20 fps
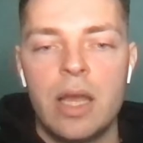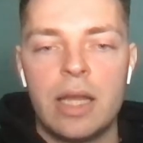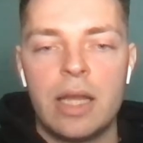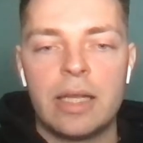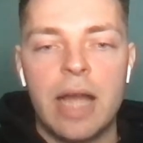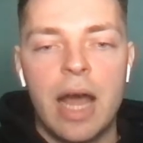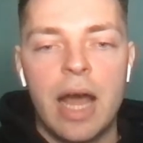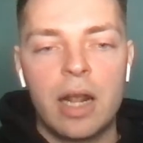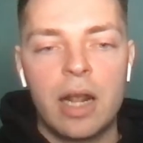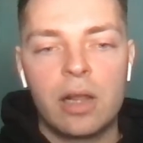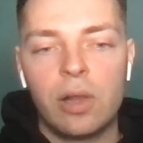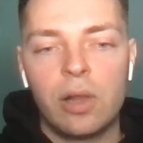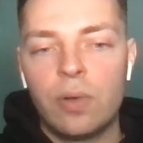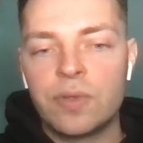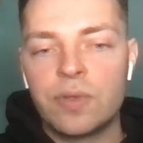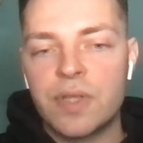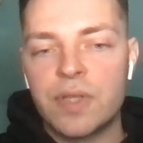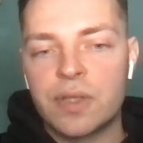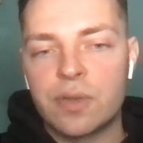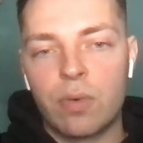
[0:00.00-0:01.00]
Got to close
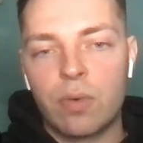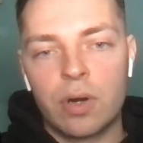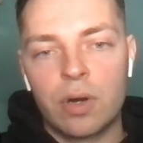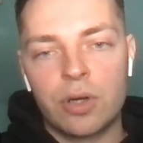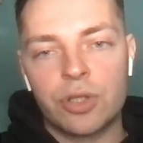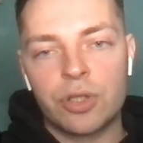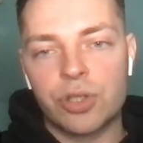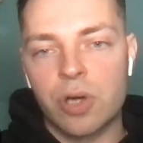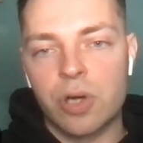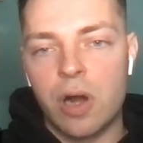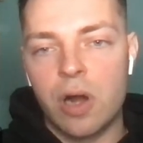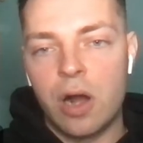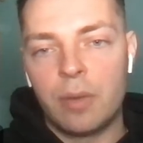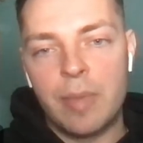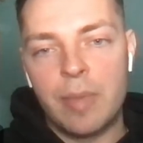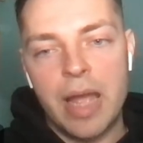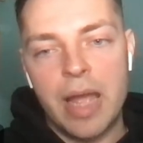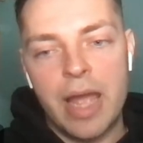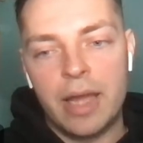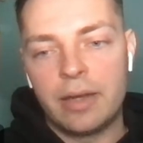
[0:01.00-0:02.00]
this quarter strong,
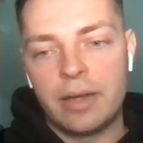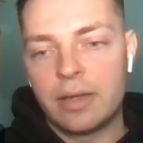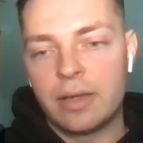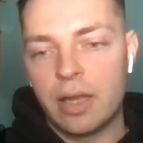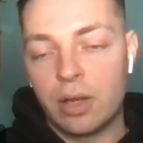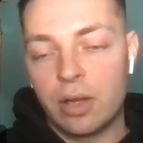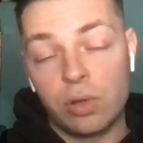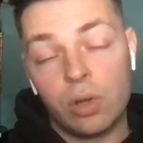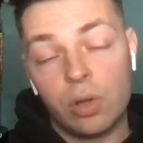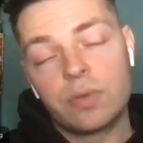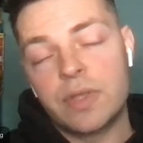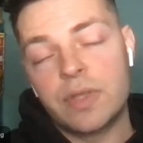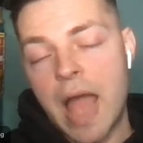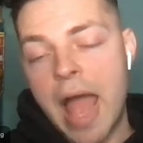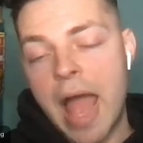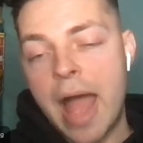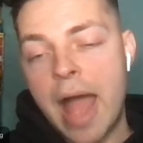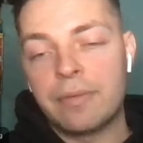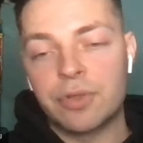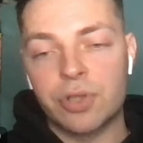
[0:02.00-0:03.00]
man. Close the
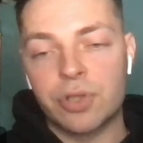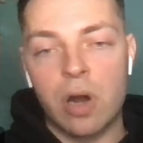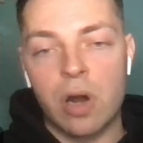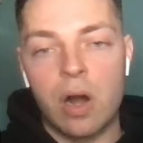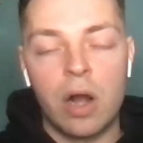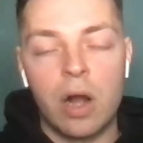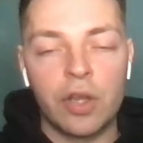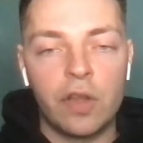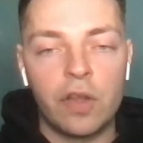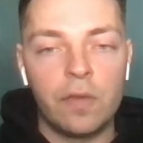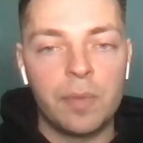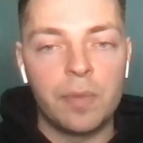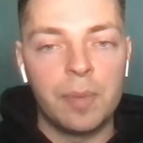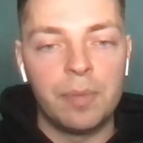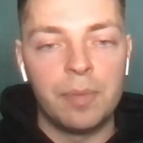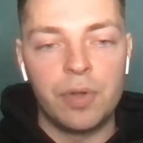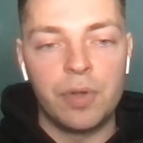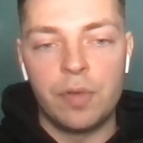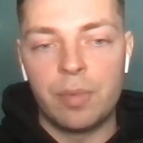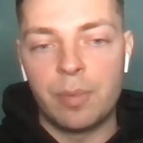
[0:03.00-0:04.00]
half strong. You've
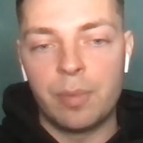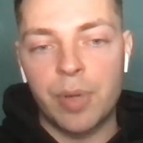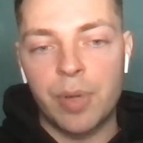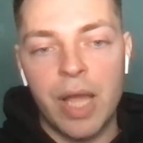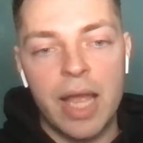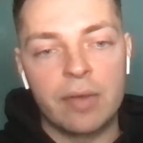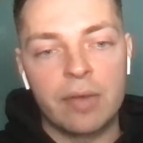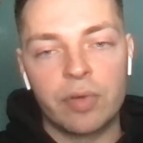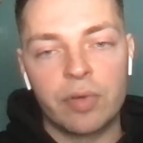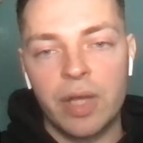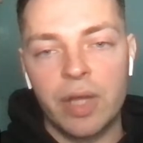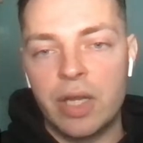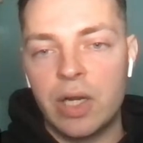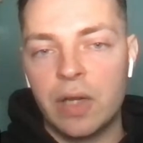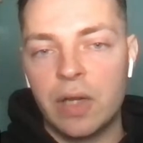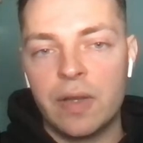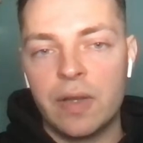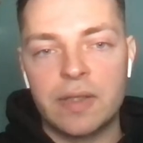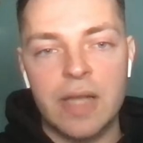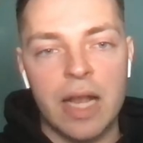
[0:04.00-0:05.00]
been playing really good
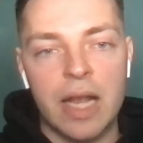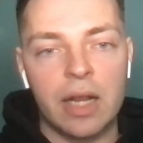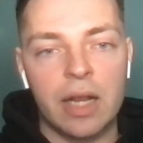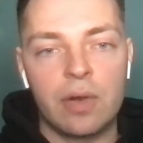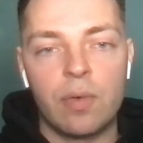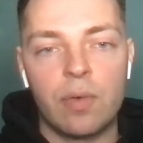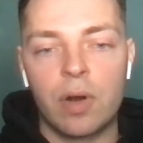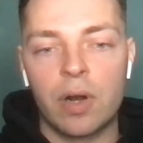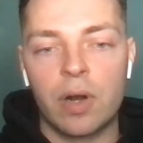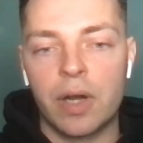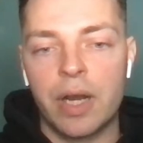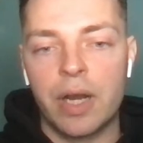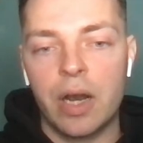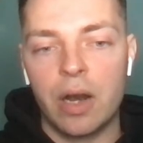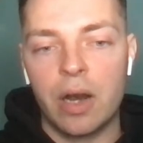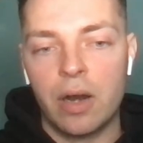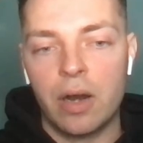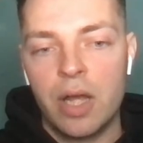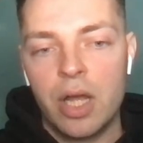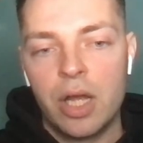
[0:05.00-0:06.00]
in the second quarter
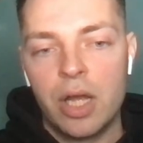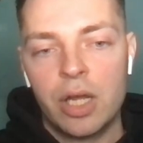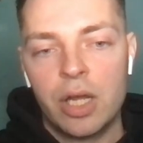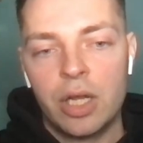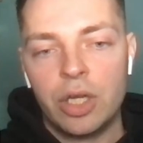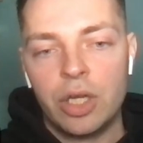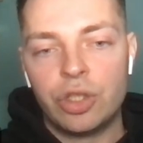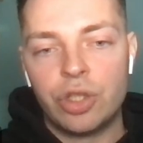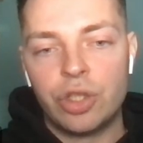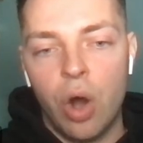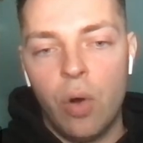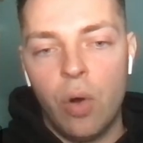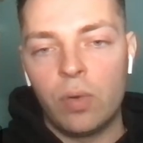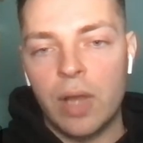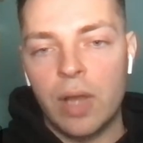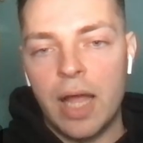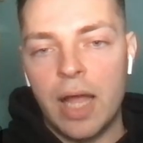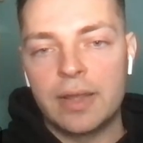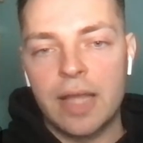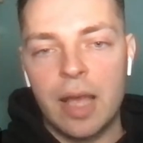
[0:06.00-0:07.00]
here. Don't
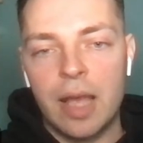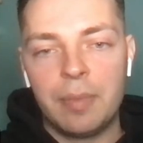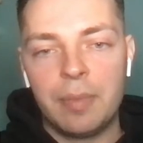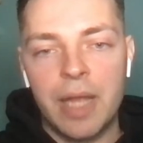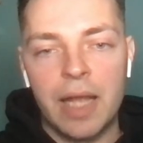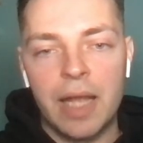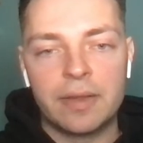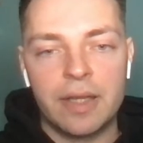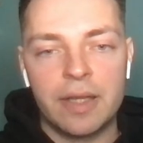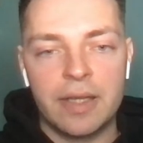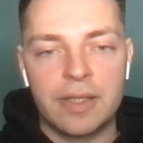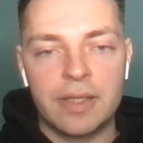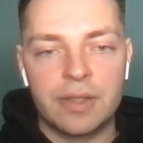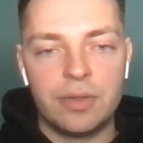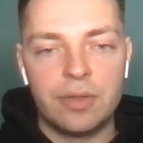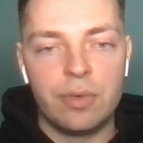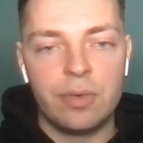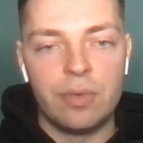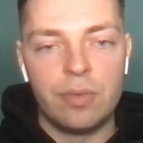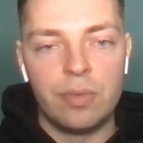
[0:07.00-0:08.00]
let them get this
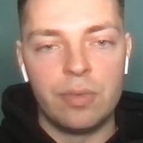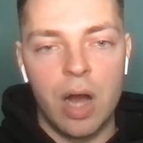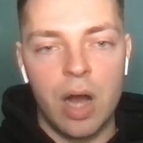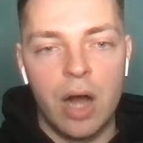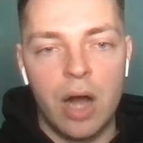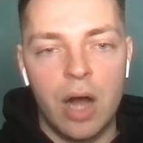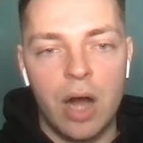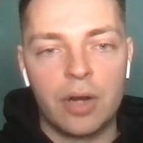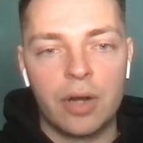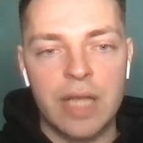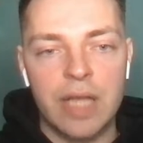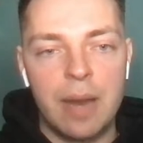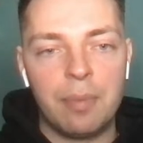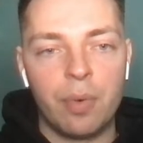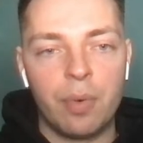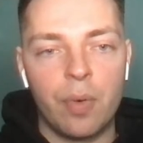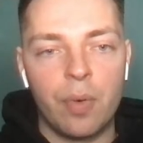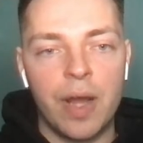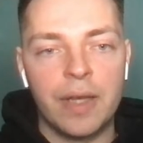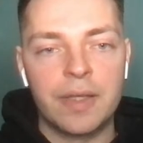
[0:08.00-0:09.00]
to under 10
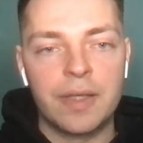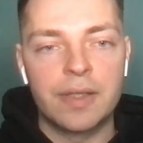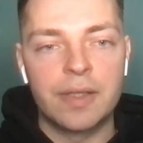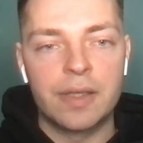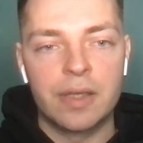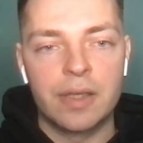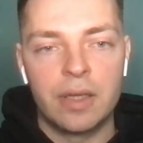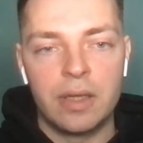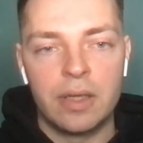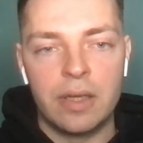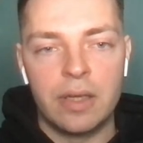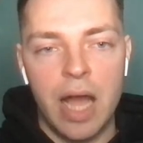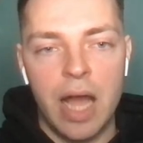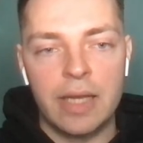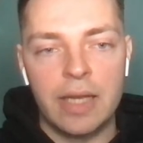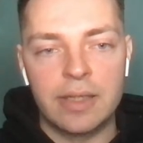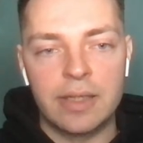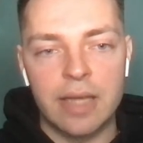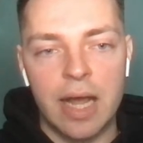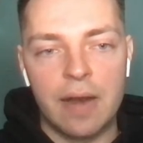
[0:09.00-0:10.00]
points.
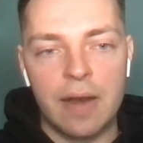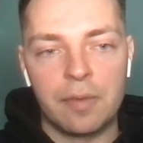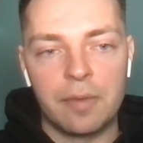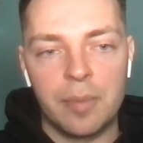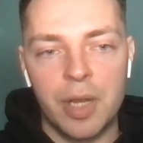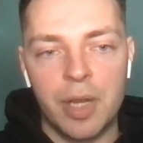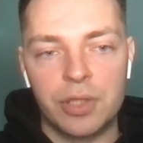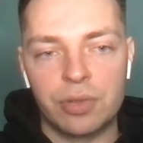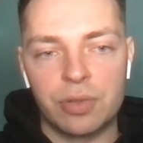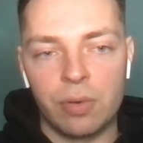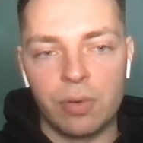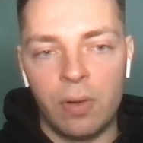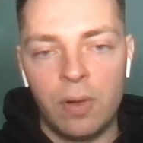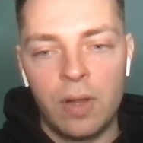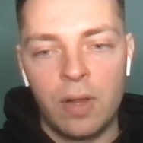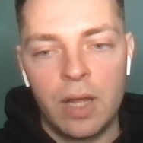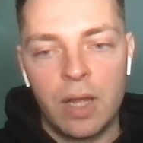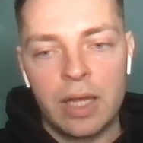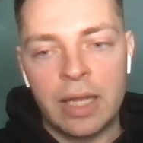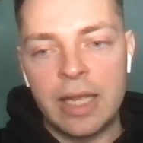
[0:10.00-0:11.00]
Nice, Donovan Mitchell.
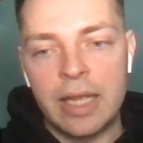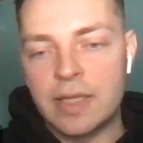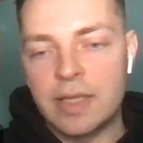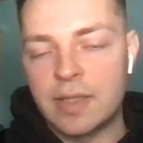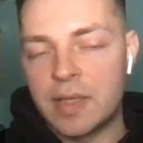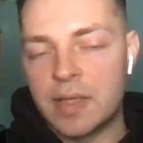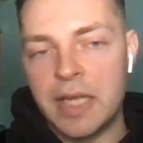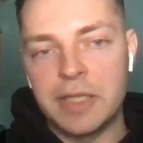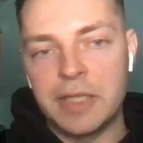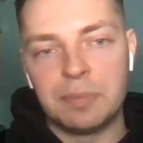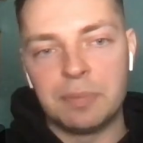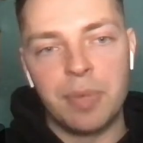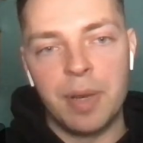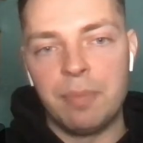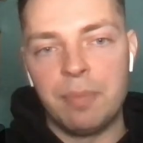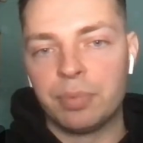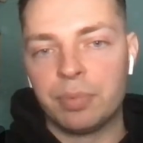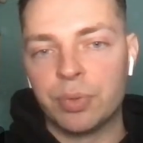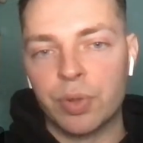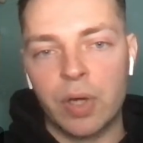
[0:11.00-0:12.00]
He's
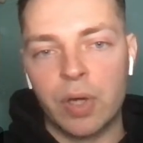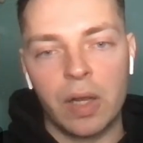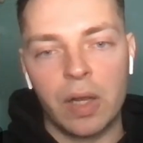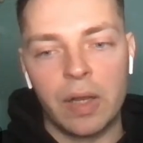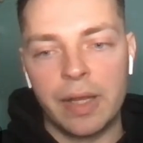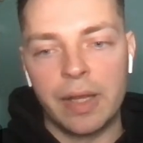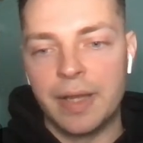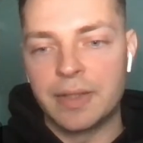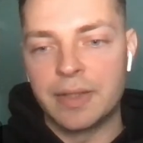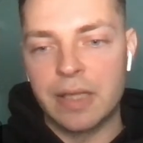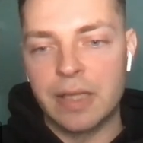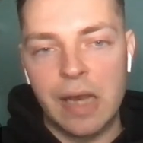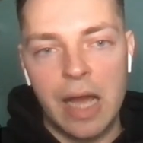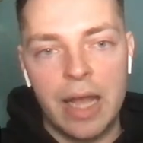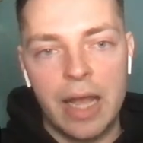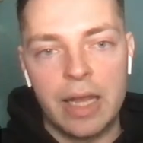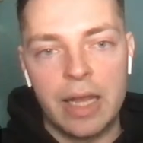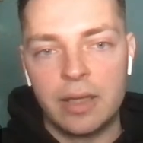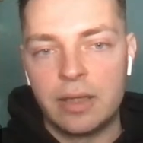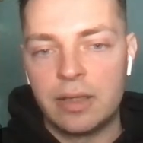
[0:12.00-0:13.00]
been brilliant
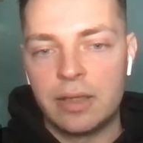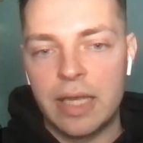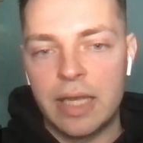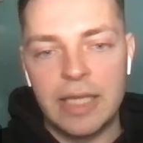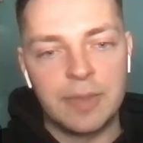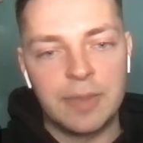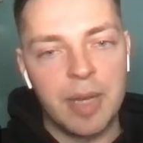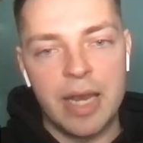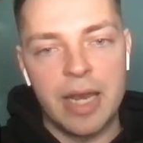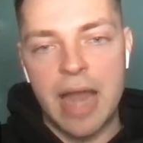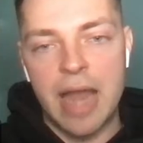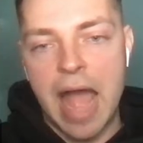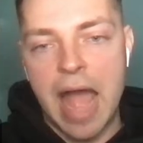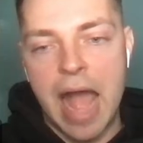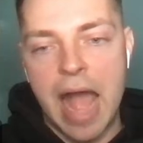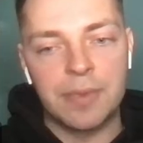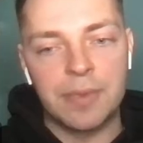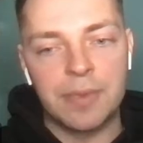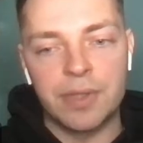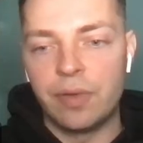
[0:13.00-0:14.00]
tonight. He's been
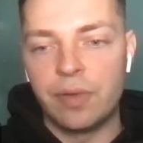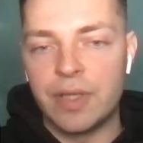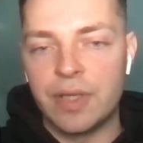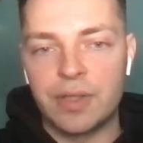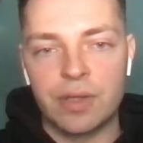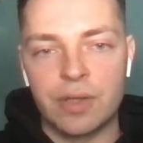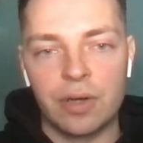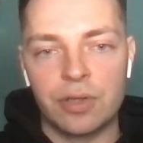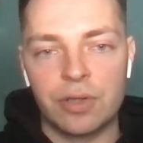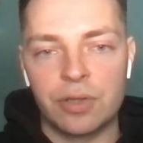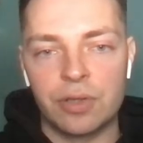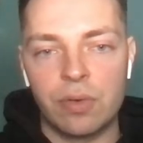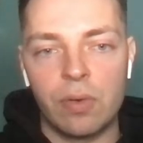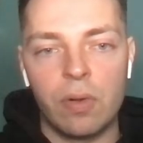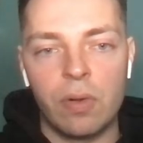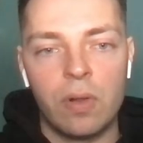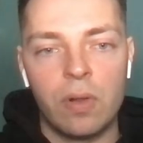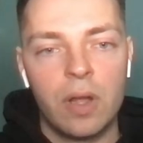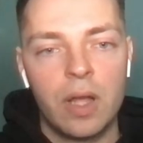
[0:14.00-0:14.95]
absolutely surgical.